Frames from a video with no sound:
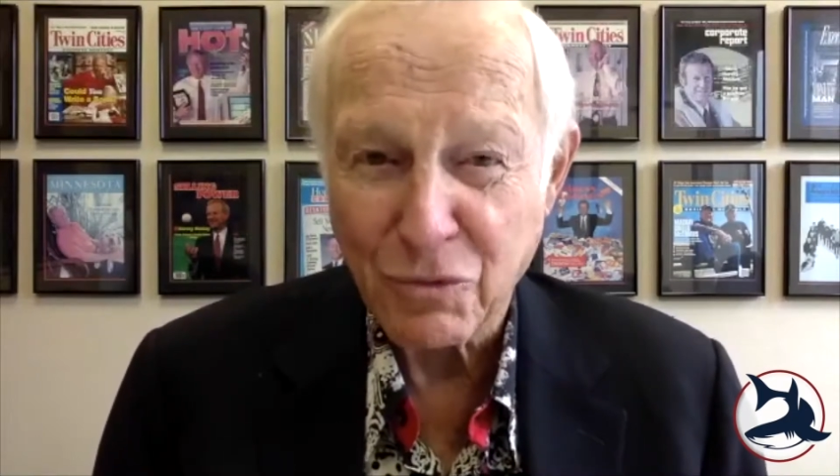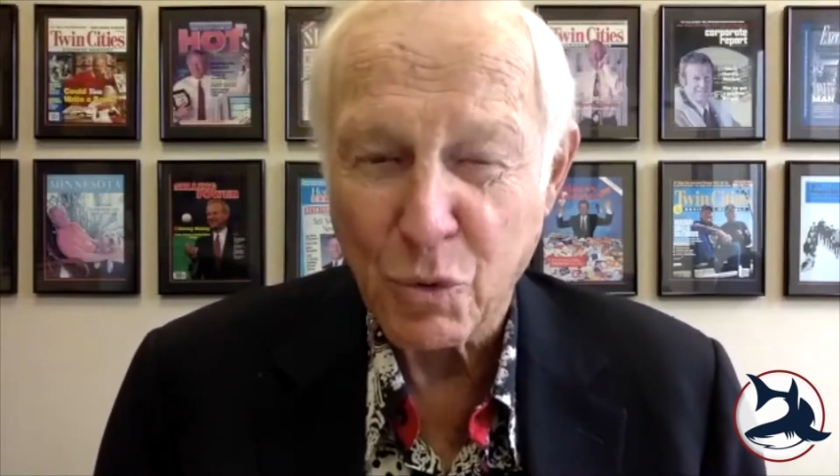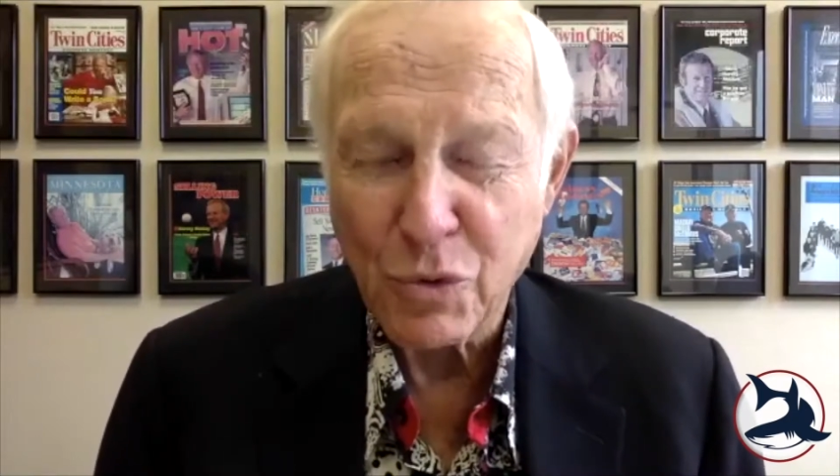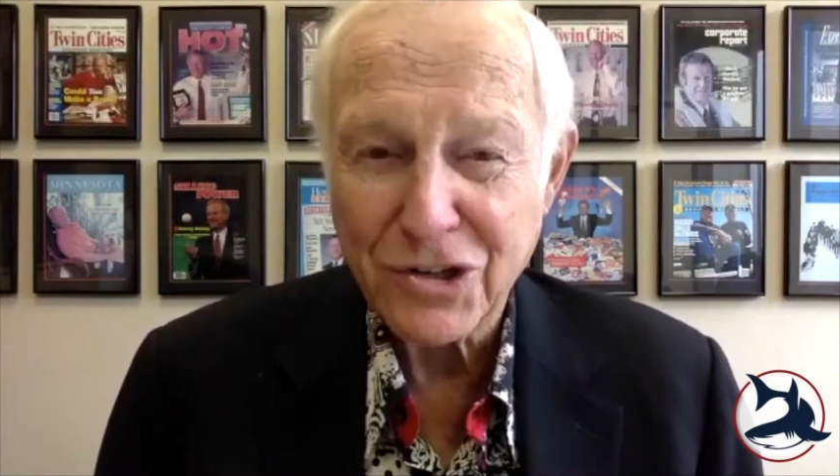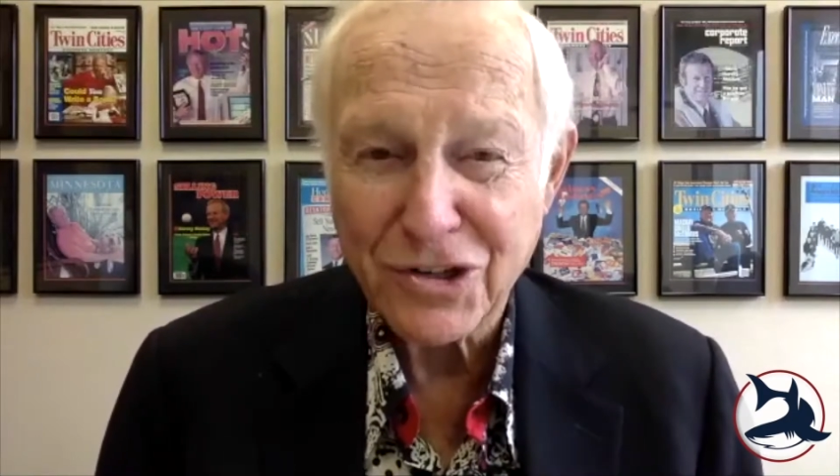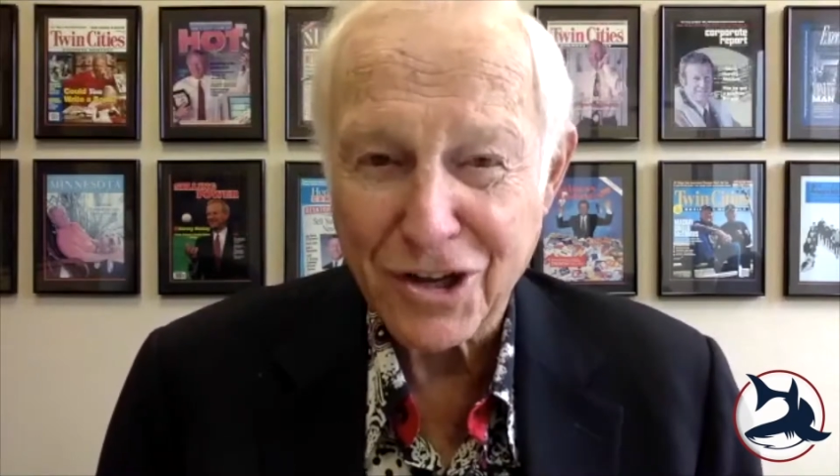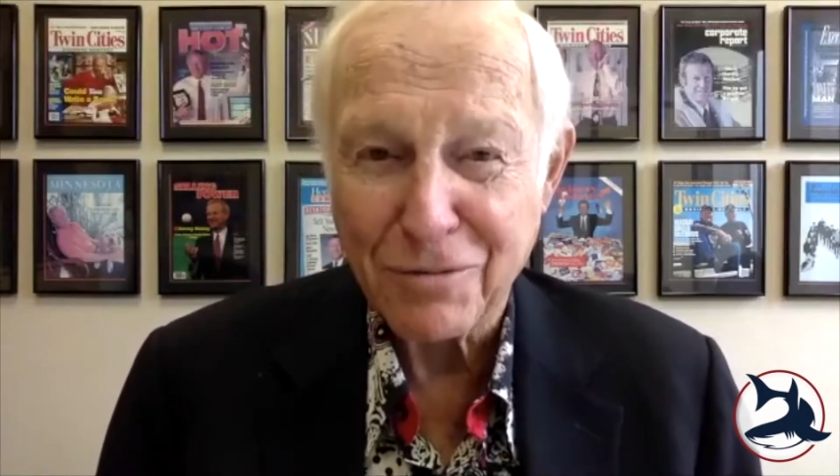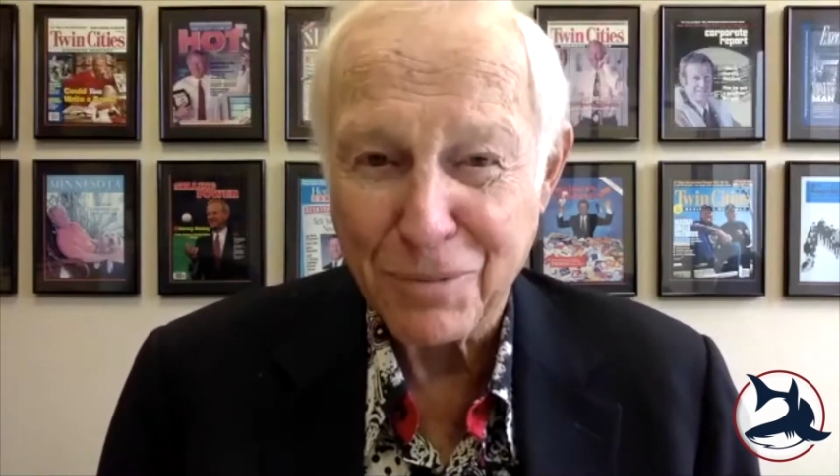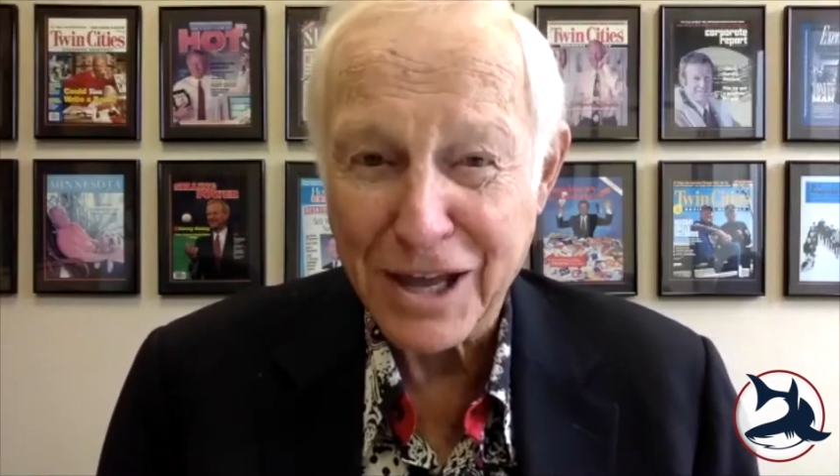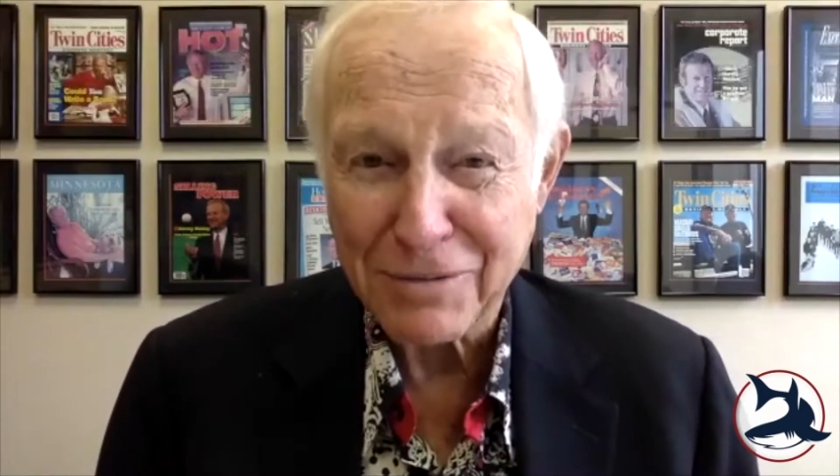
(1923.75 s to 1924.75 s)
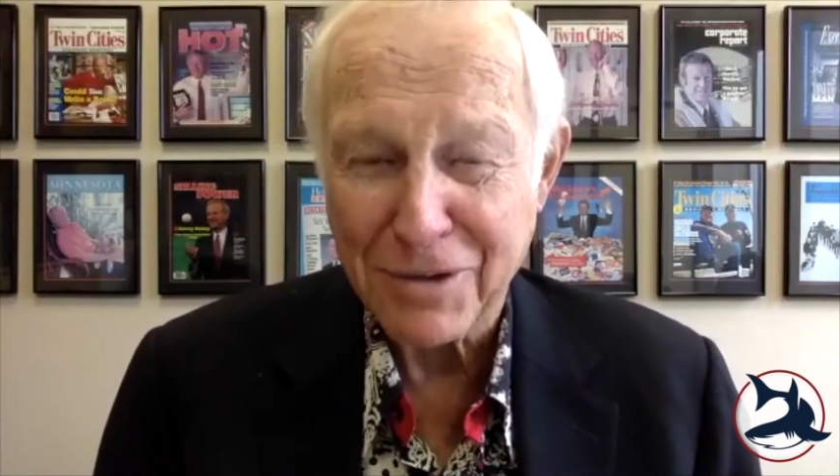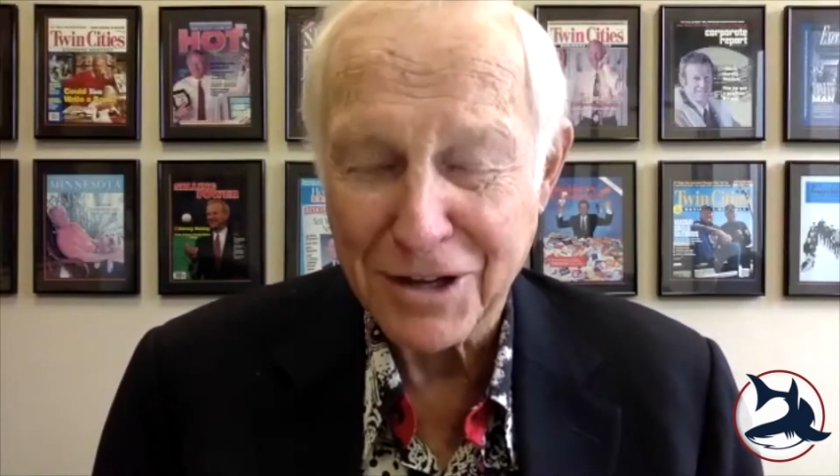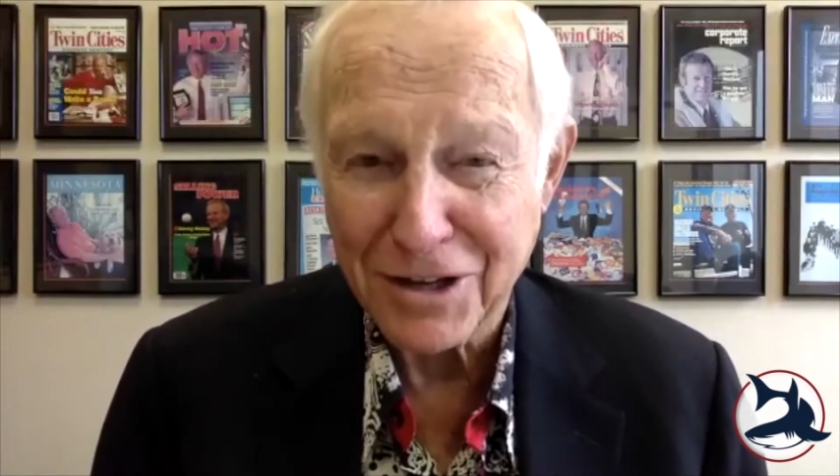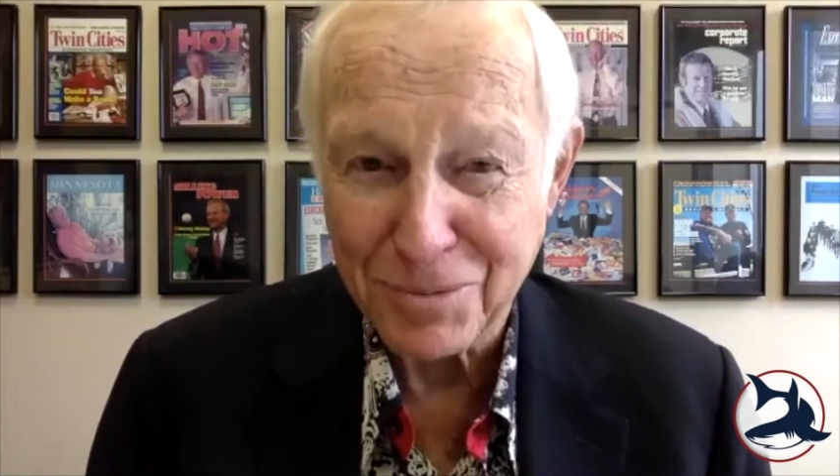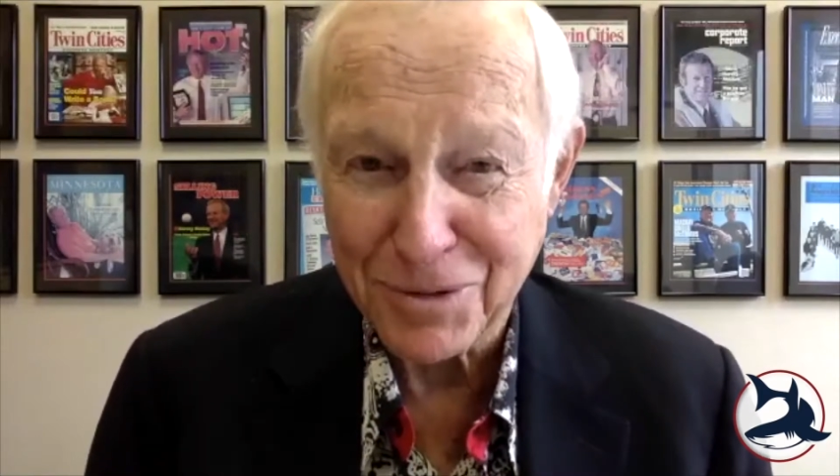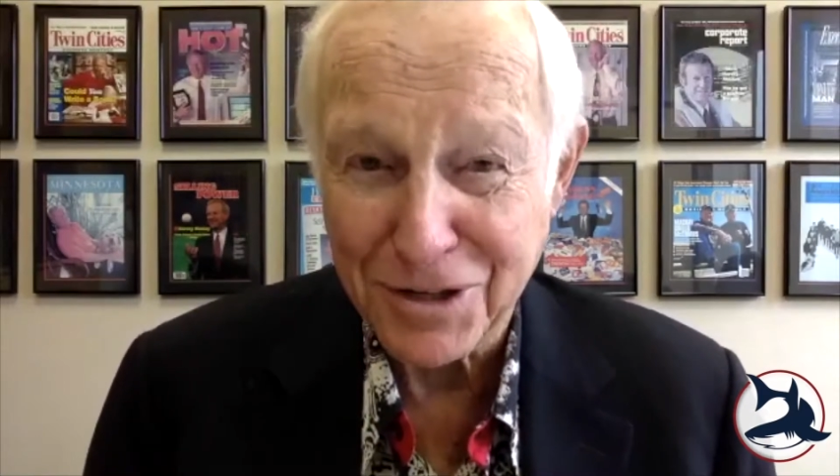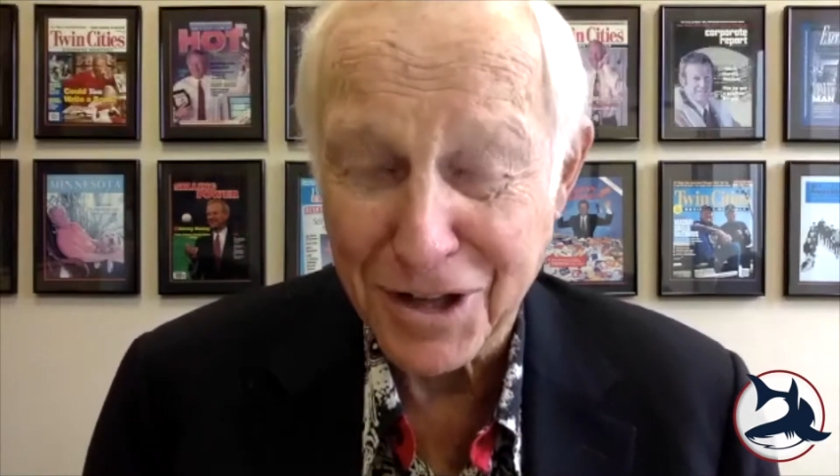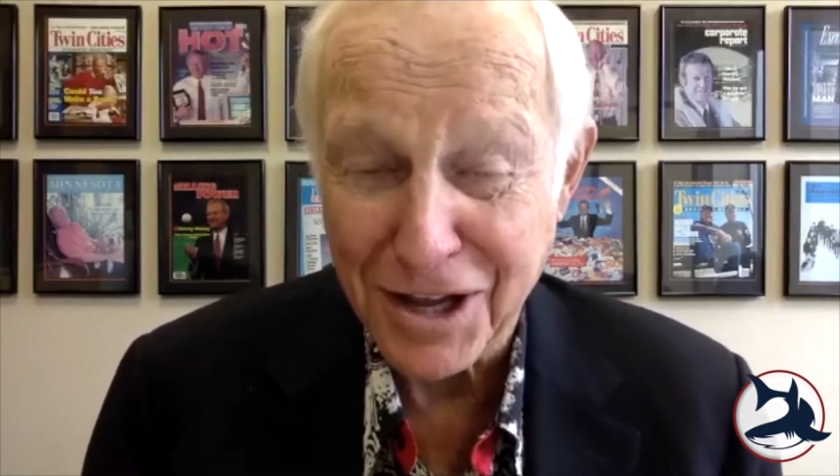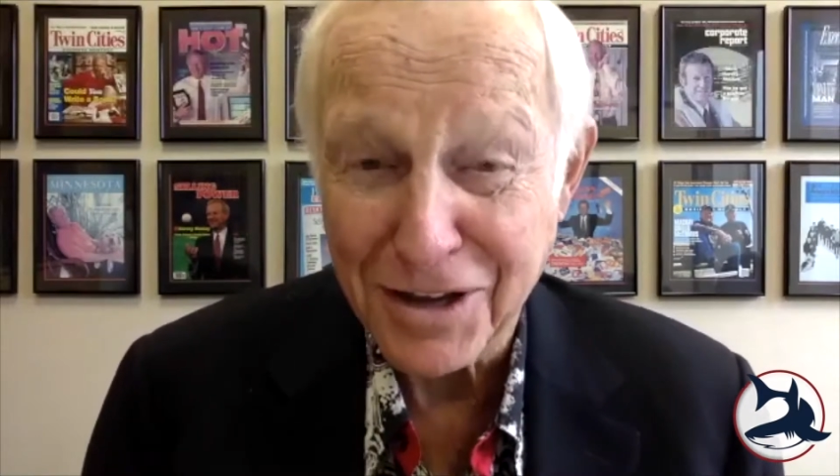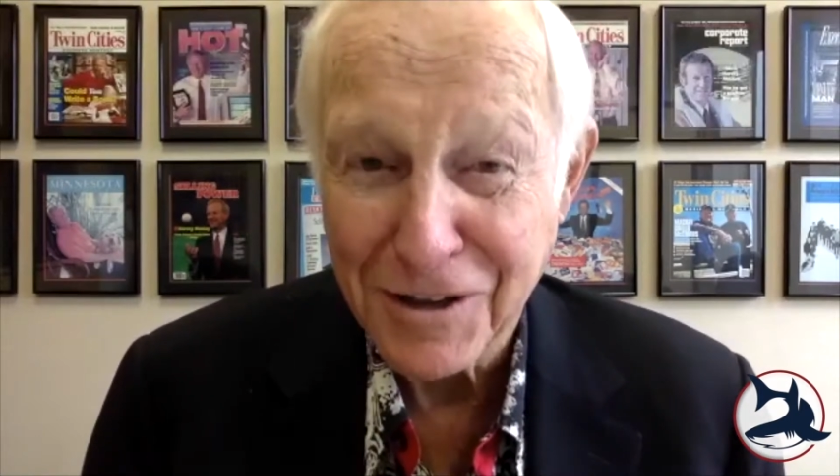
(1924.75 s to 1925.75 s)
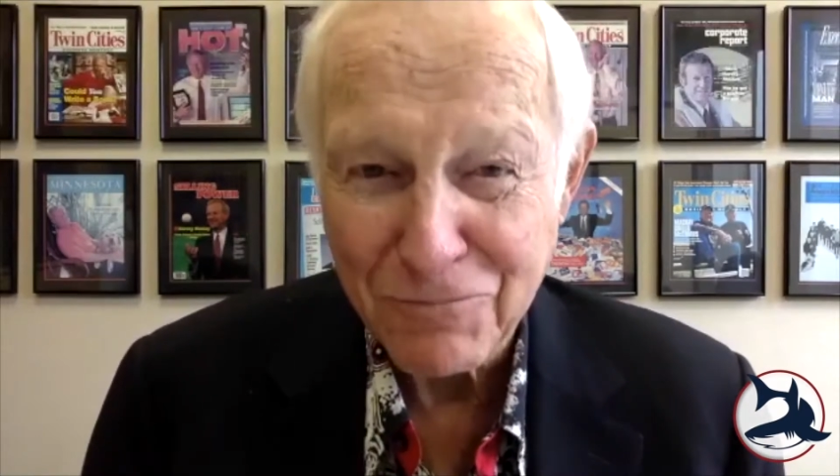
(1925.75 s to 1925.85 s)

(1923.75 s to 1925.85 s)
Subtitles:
Well, we just got back, my husband and I